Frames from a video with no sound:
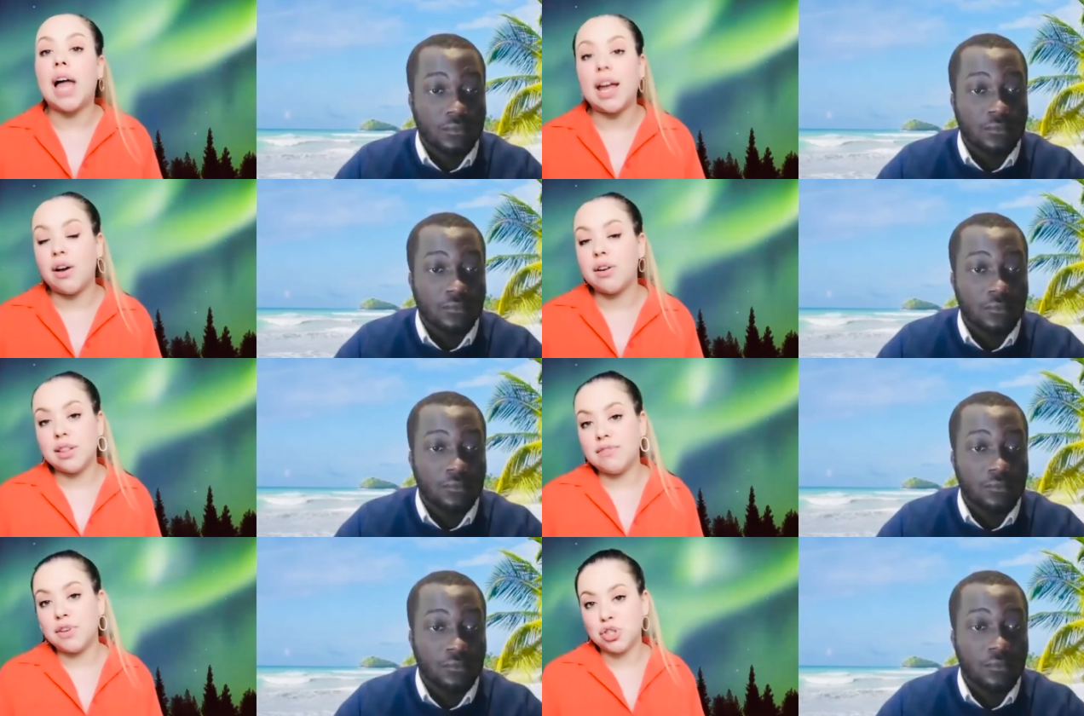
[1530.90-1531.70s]
Speaker 1: on in the
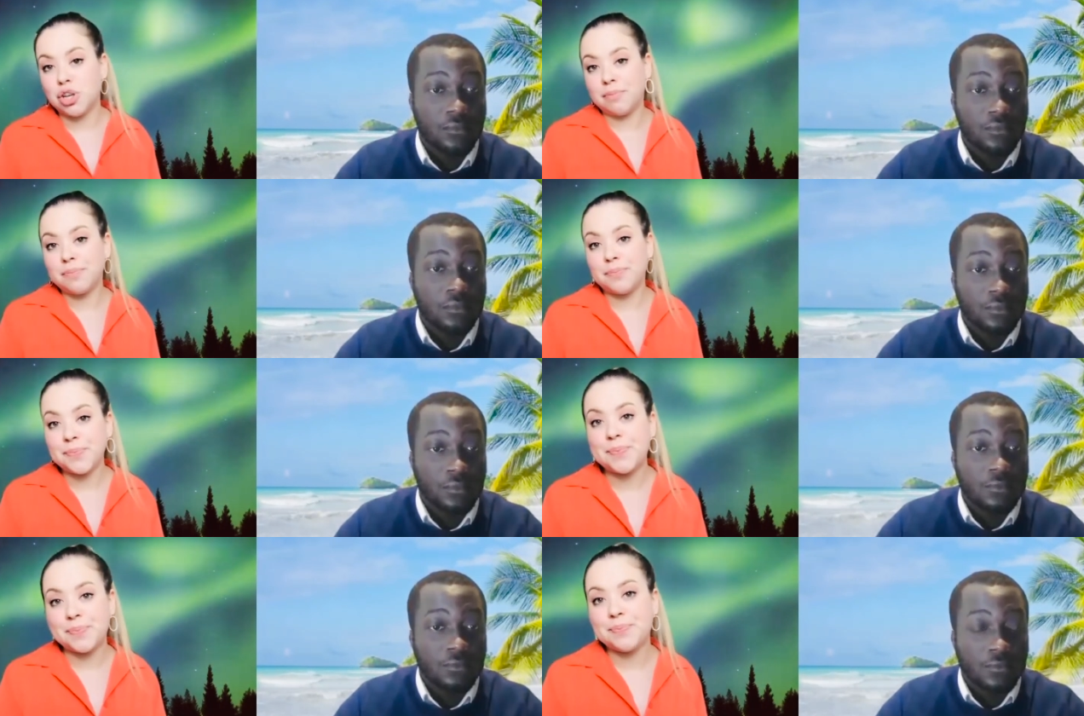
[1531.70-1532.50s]
future.
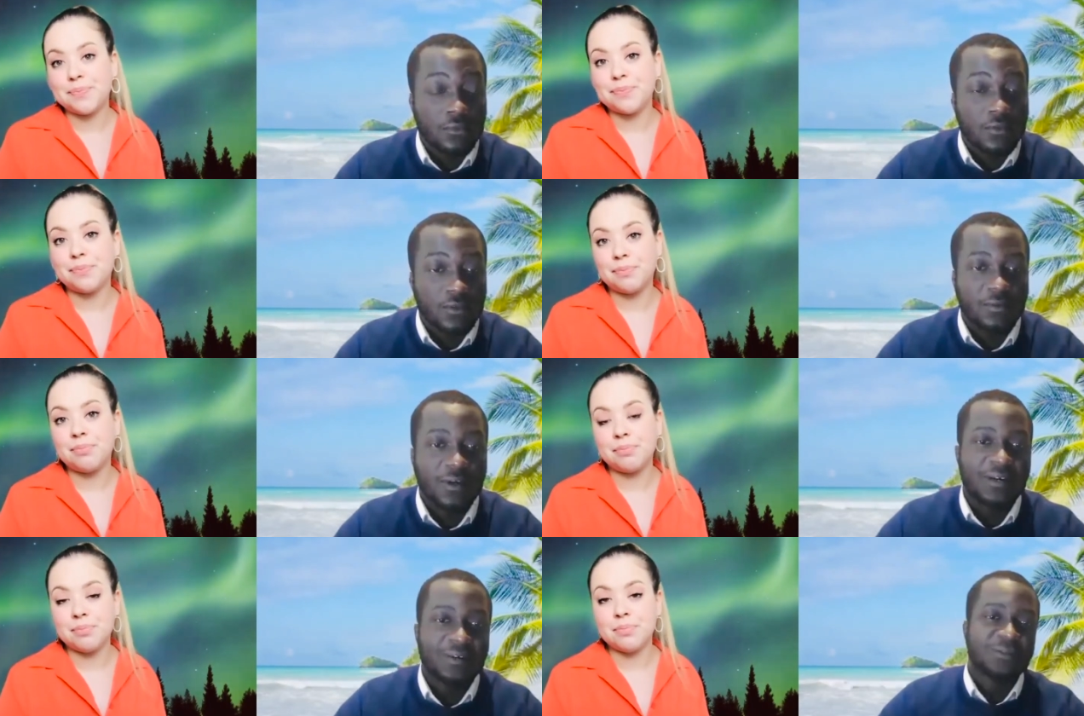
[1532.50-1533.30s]

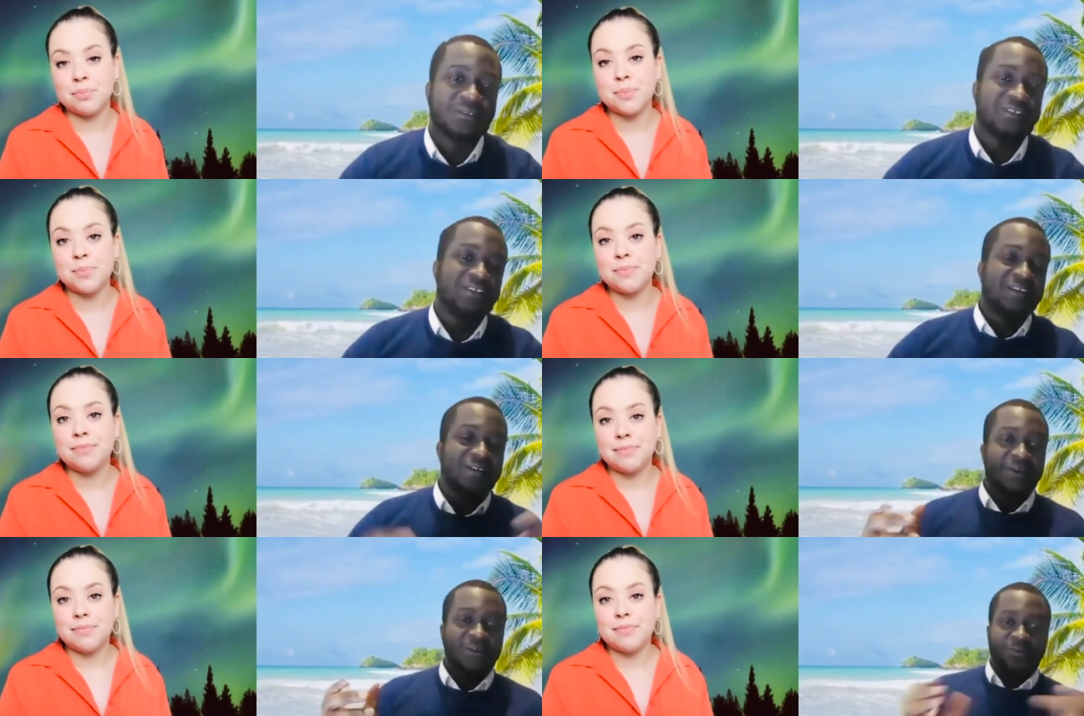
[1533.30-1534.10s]
Speaker 2: Wow.
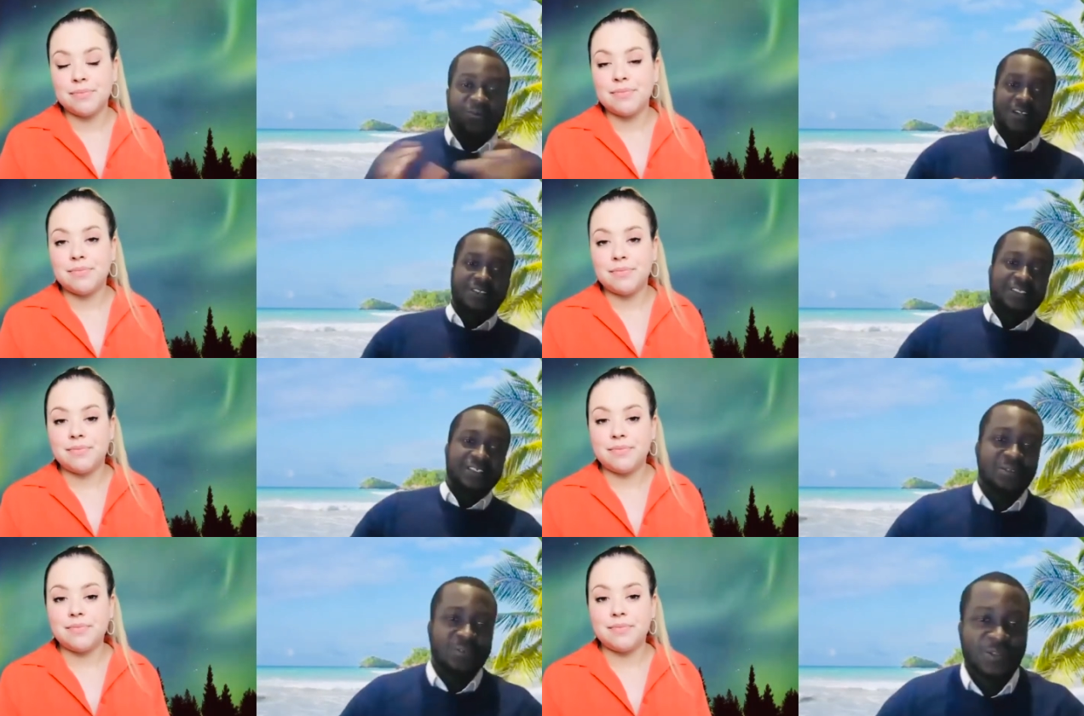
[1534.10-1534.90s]
Well, thank you
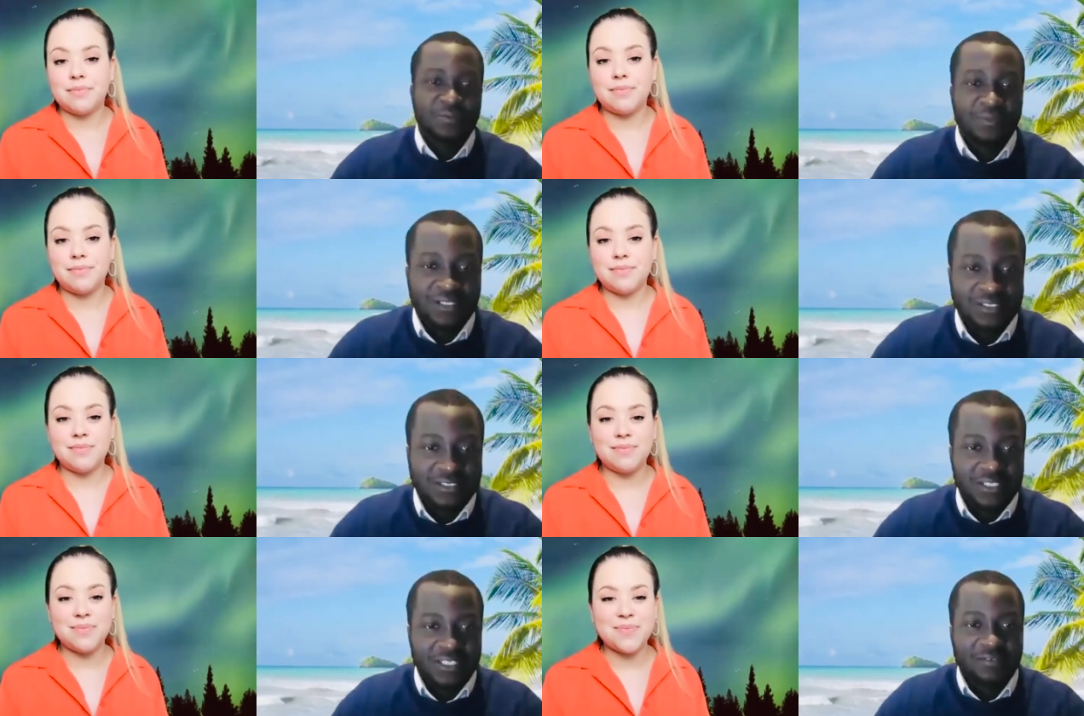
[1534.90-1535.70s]
so much,
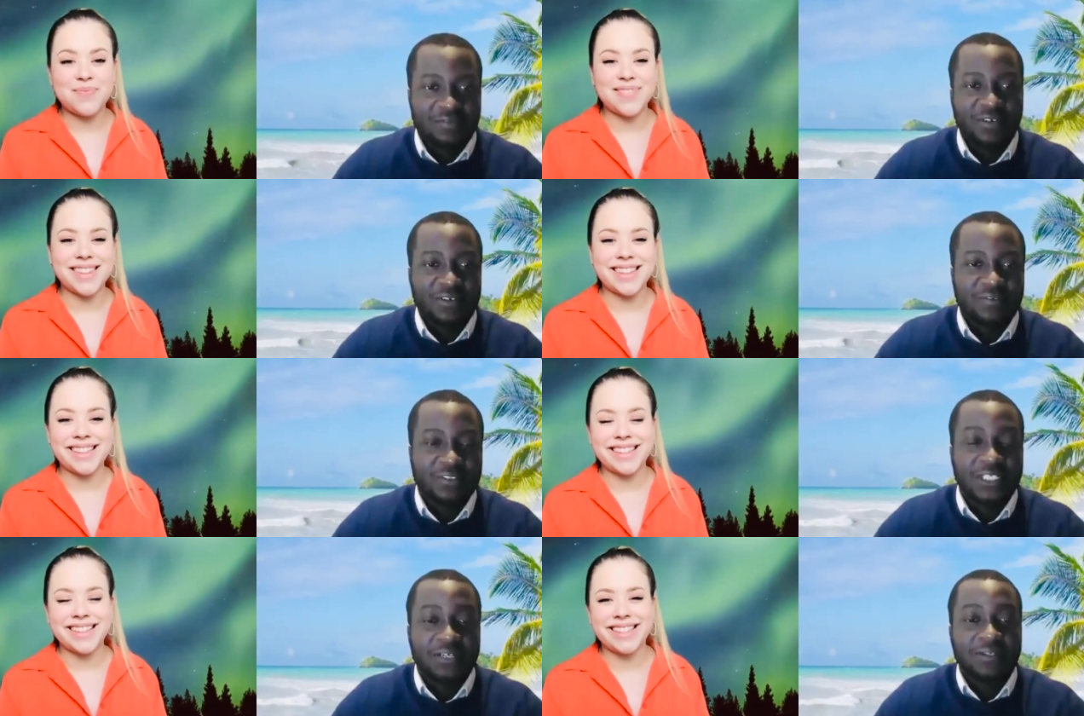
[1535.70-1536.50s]
Jennifer, for
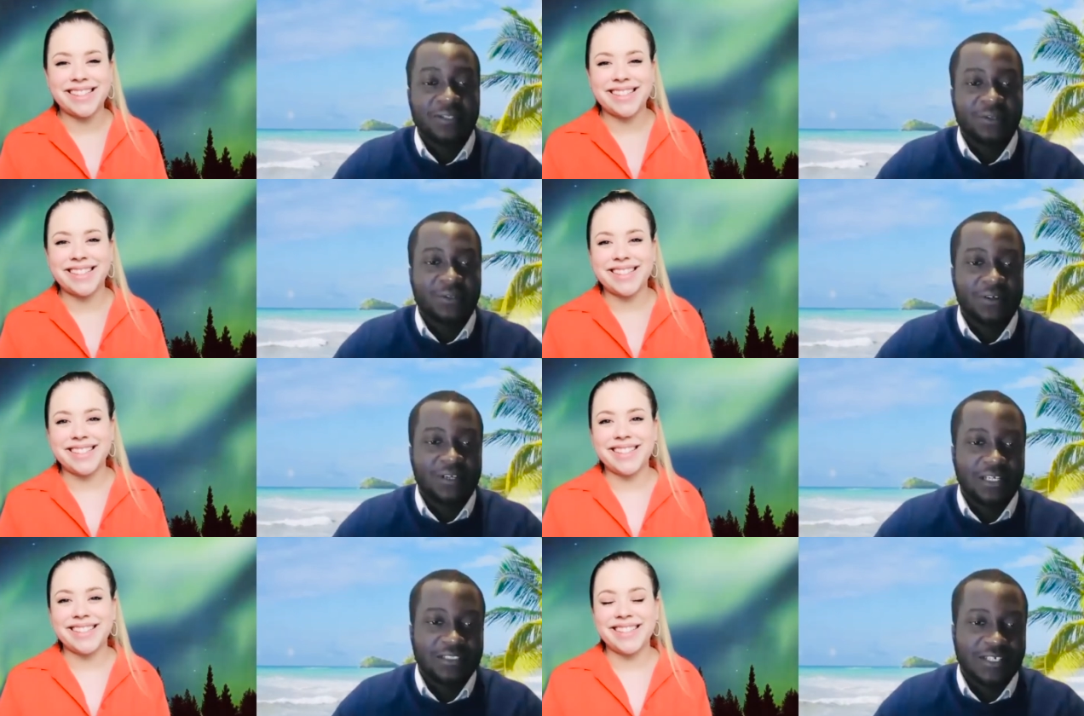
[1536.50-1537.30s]
sharing your knowledge,
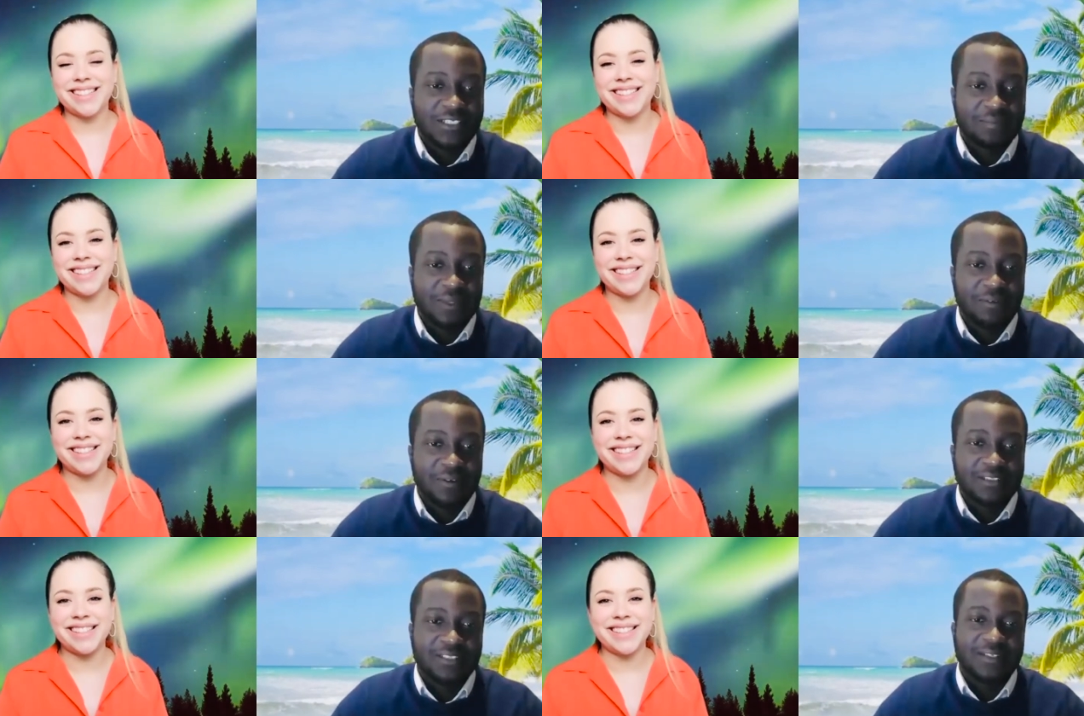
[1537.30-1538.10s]
experience,
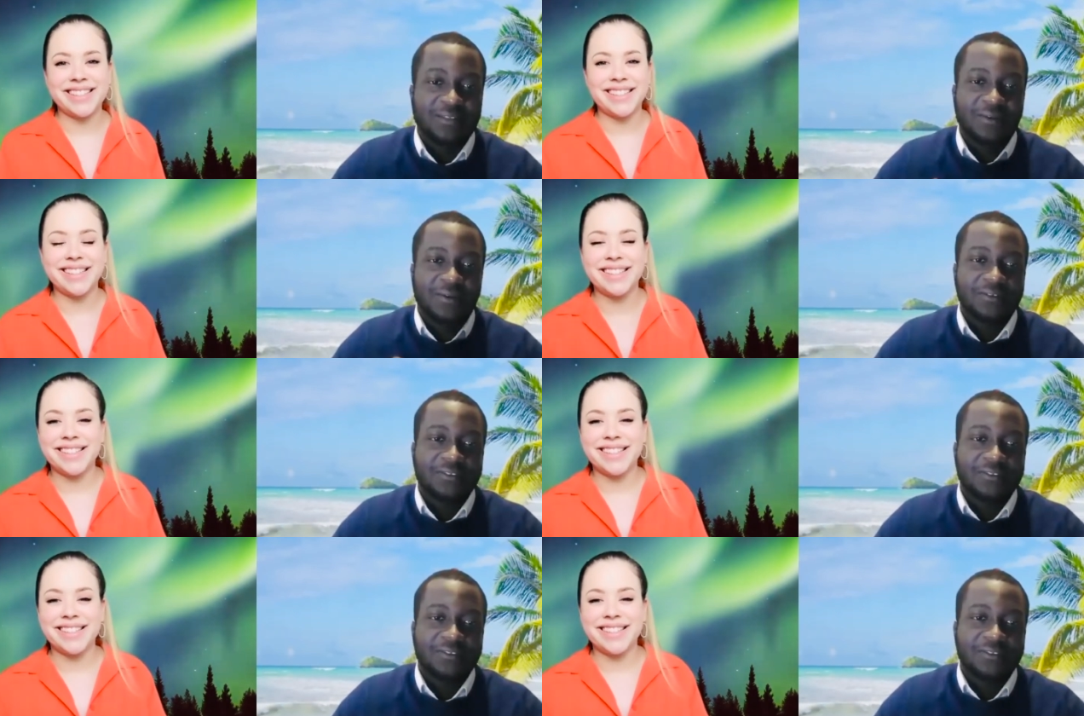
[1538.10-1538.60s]
and thoughts